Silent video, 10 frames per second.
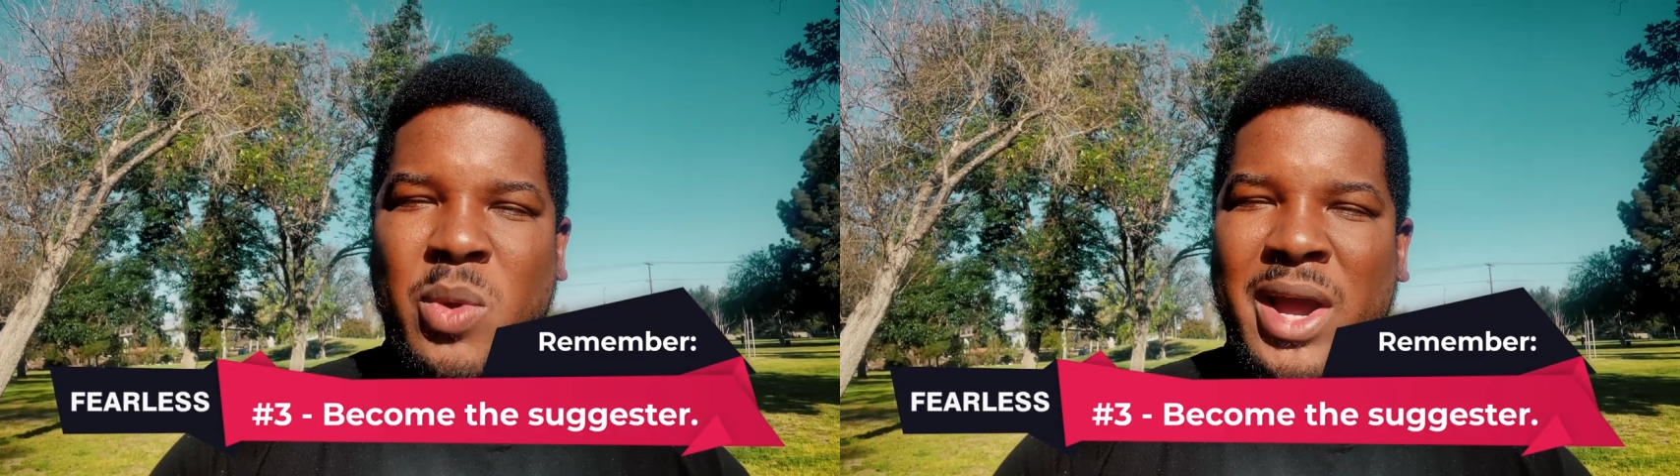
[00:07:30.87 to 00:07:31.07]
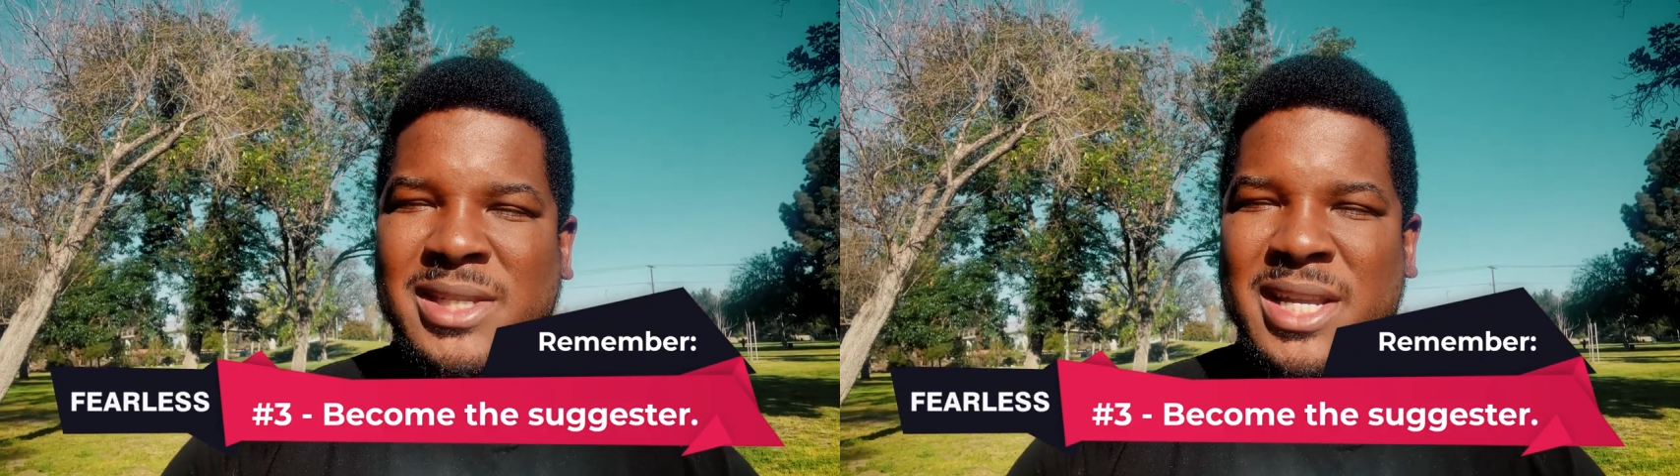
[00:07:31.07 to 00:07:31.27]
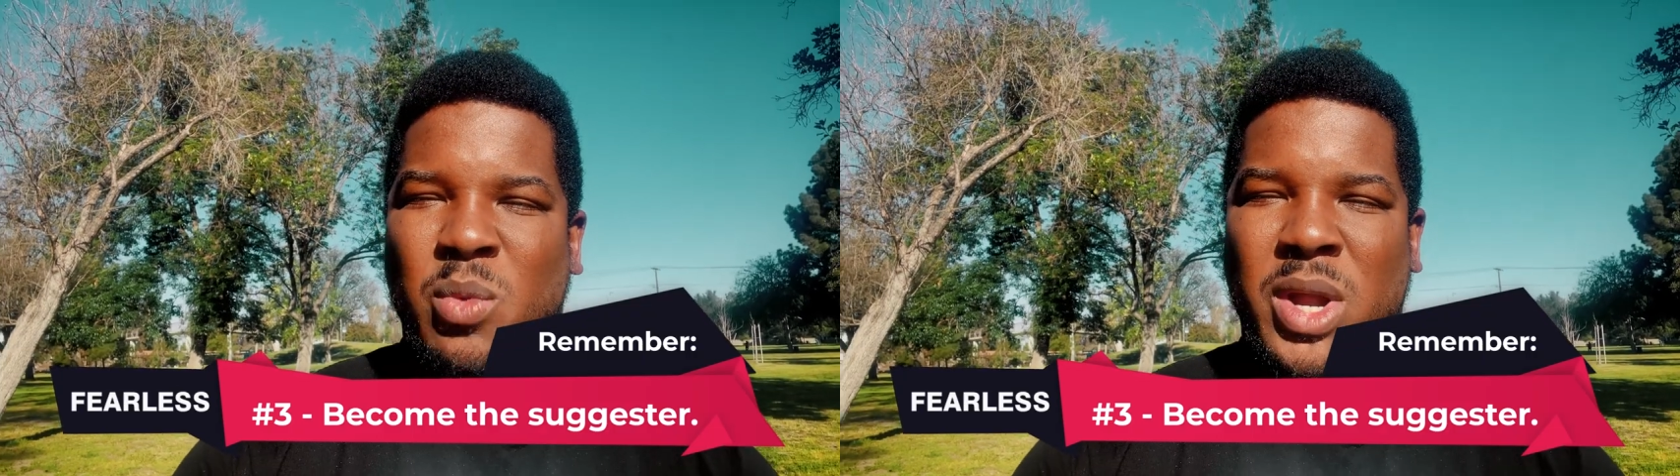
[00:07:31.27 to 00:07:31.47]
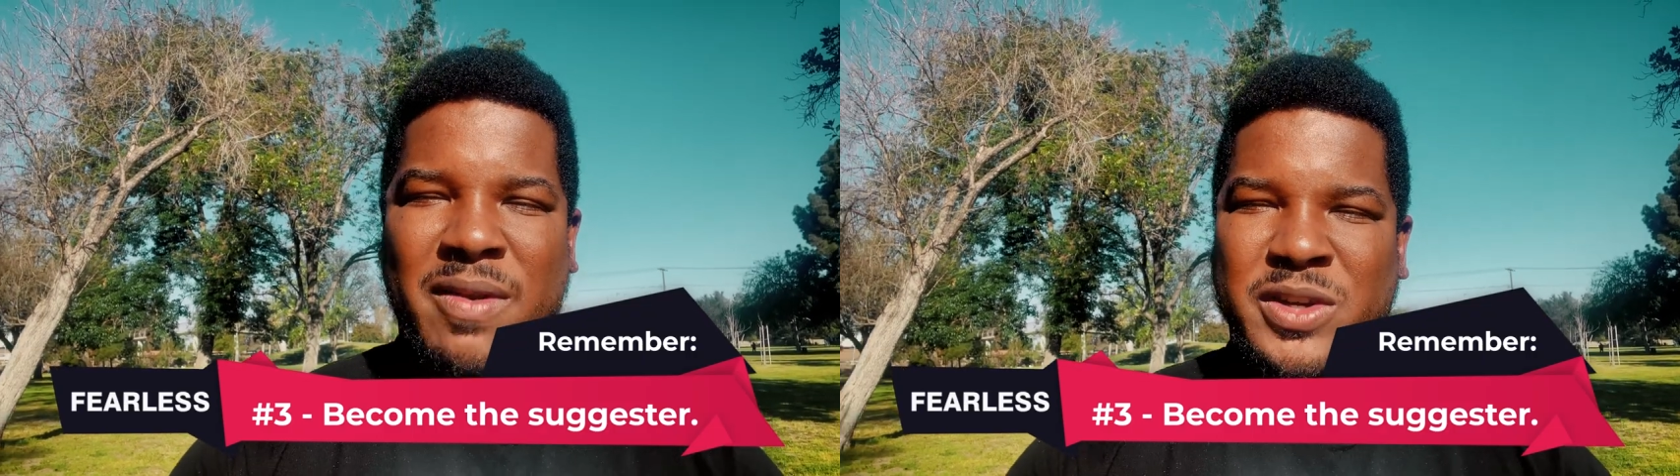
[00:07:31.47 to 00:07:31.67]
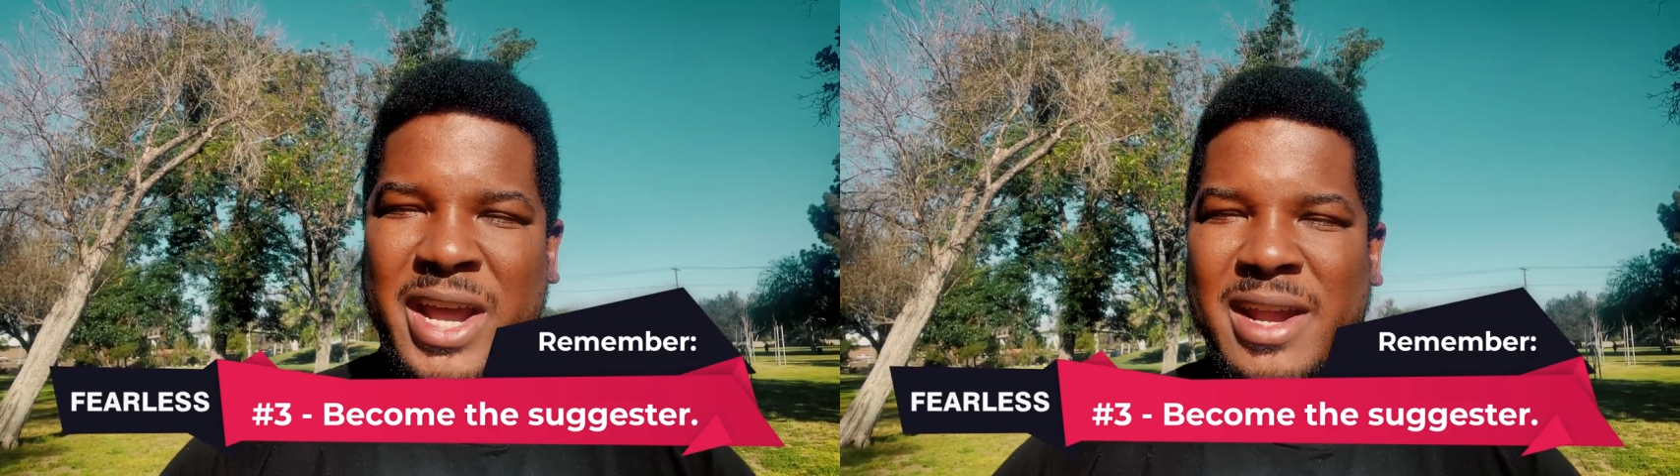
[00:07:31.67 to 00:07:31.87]
Y, and Z,
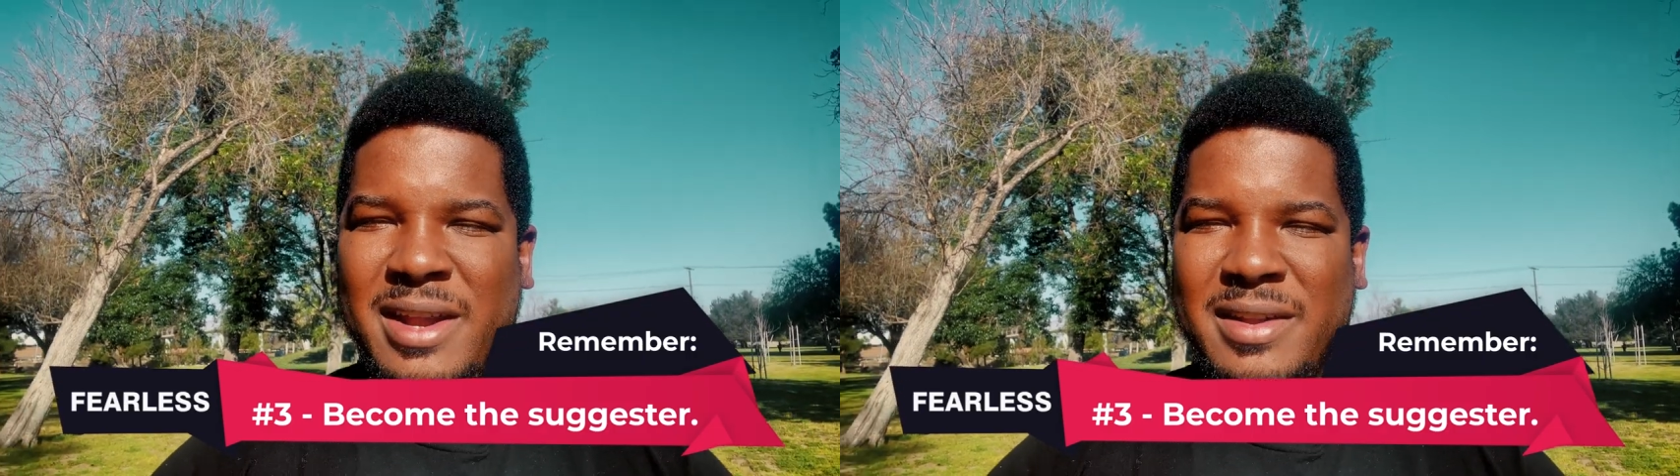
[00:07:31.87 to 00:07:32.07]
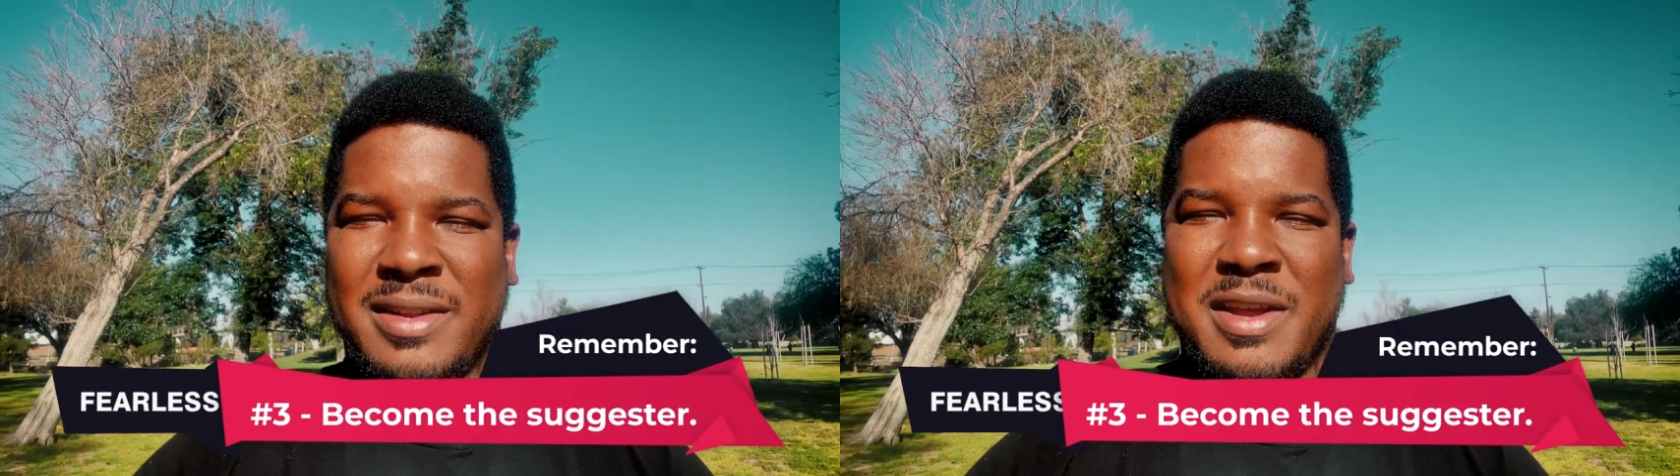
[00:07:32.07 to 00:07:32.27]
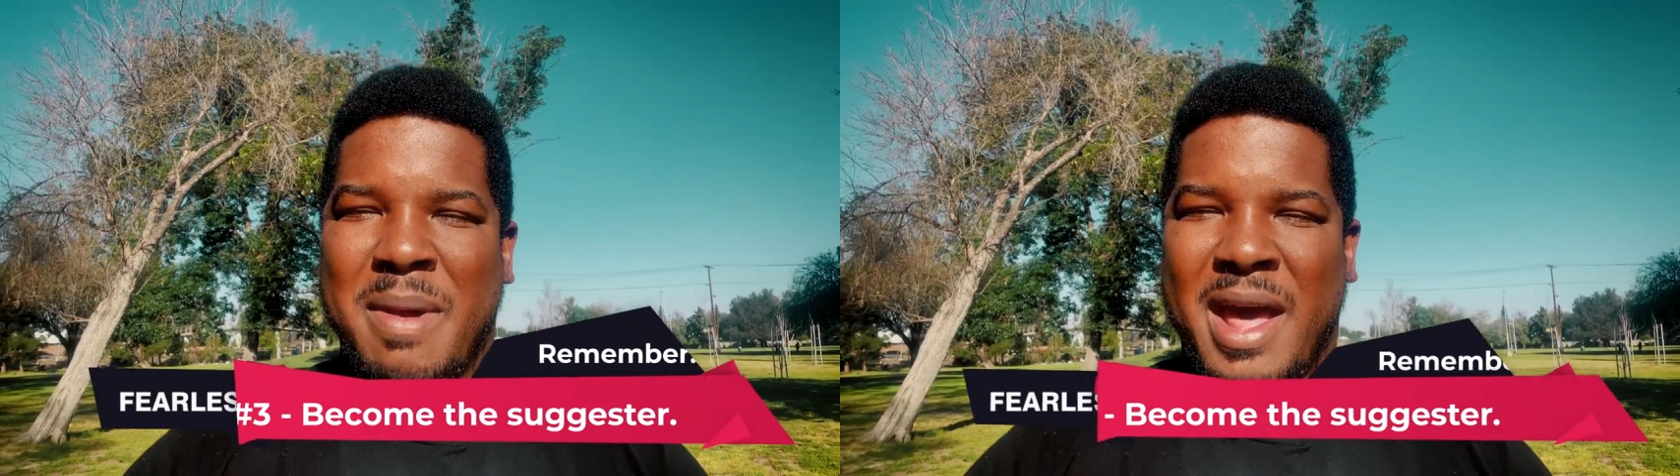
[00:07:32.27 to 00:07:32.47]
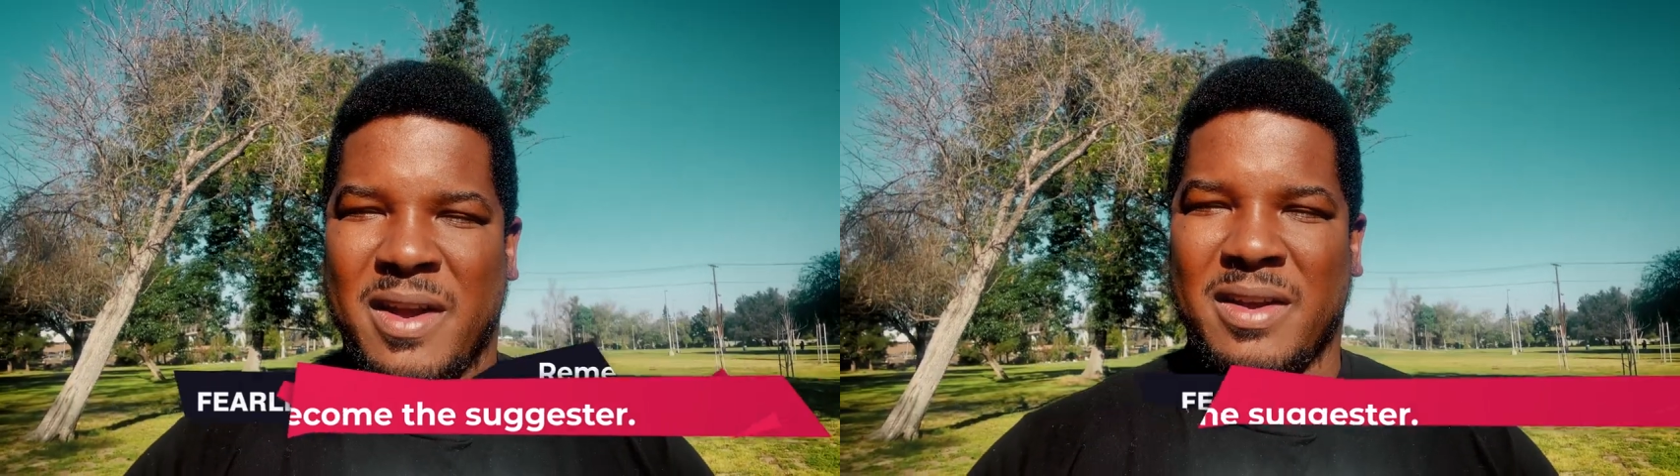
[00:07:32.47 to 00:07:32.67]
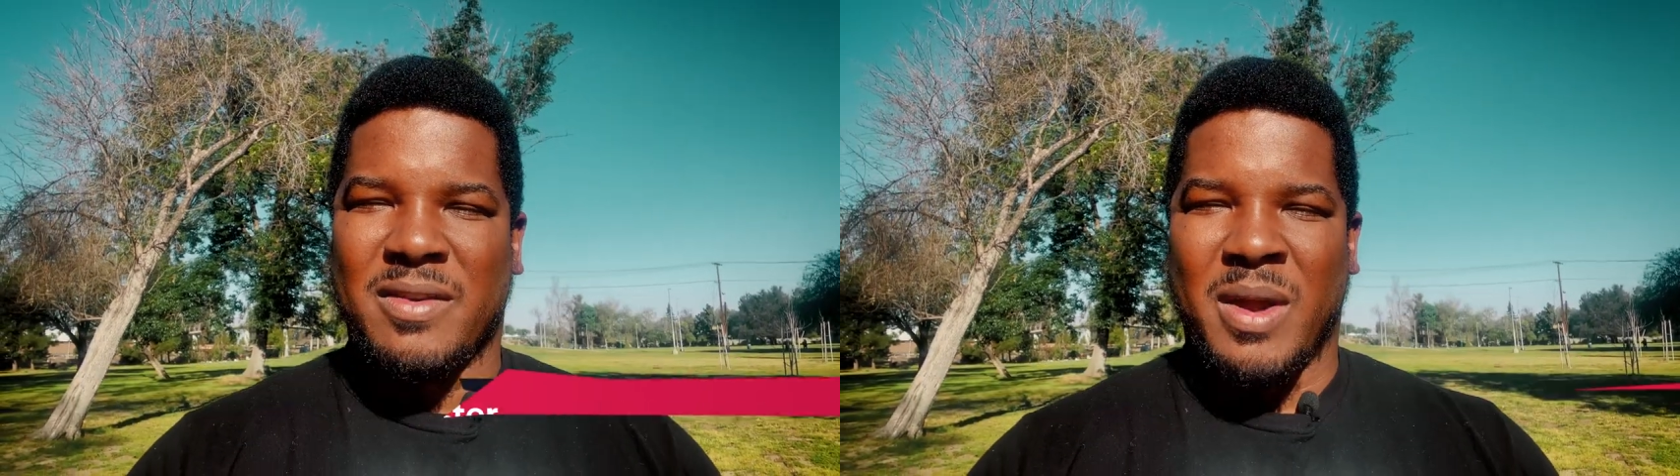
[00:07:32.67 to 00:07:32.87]
whatever date, doesn't
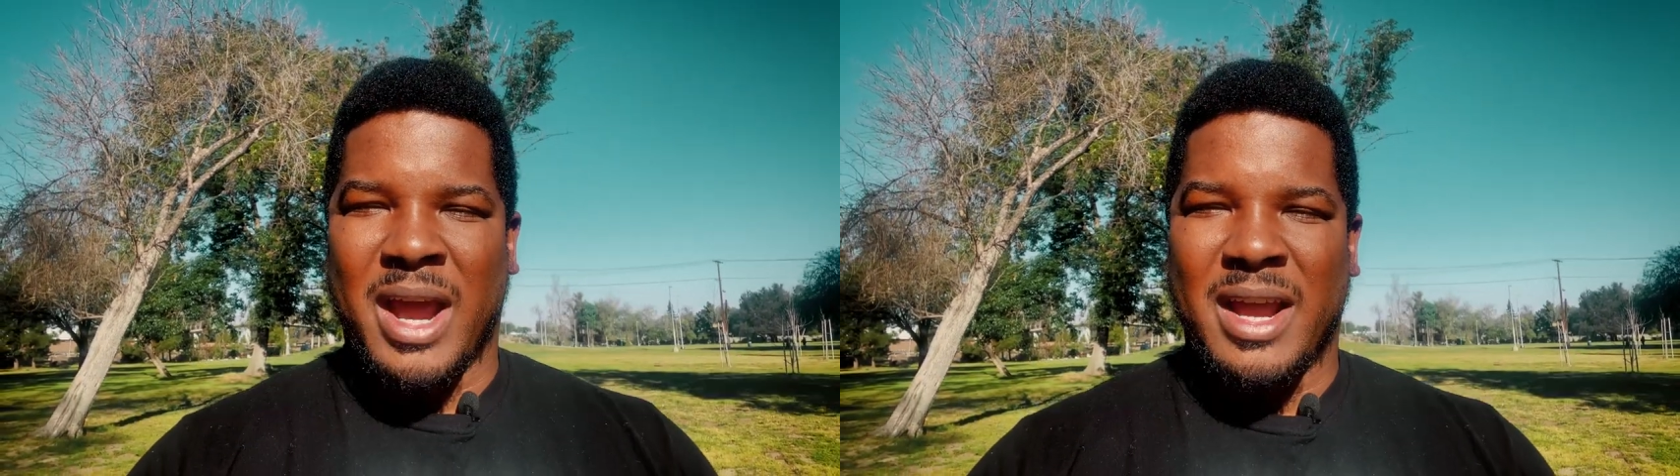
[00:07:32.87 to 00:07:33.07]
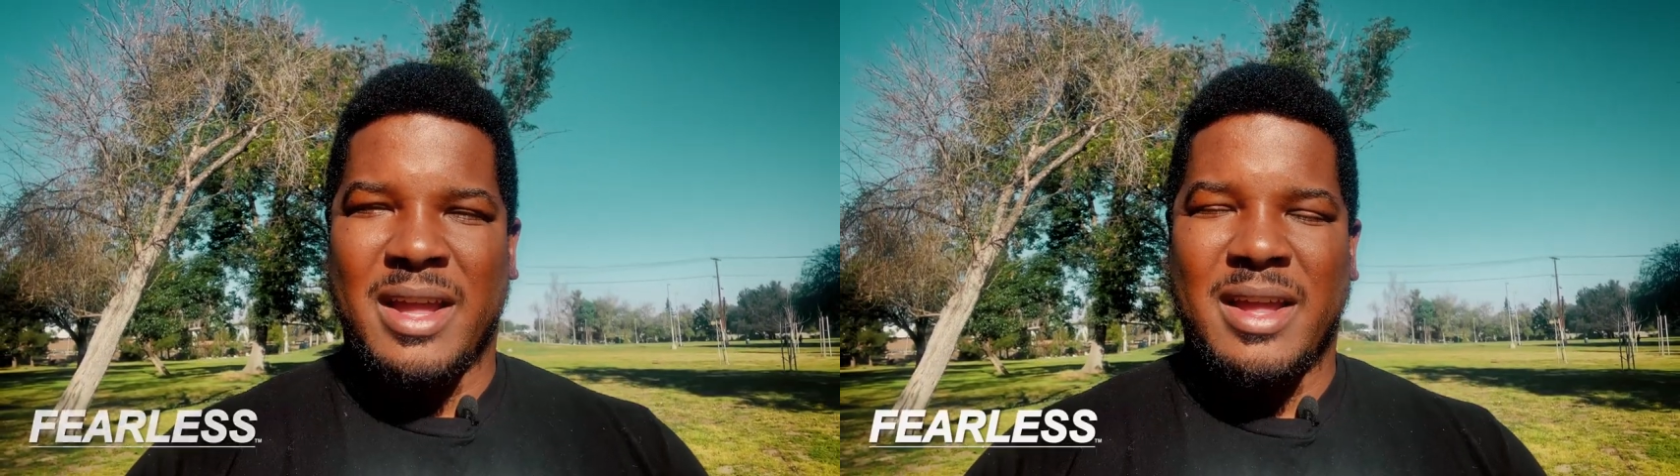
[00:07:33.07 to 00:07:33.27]
matter, right?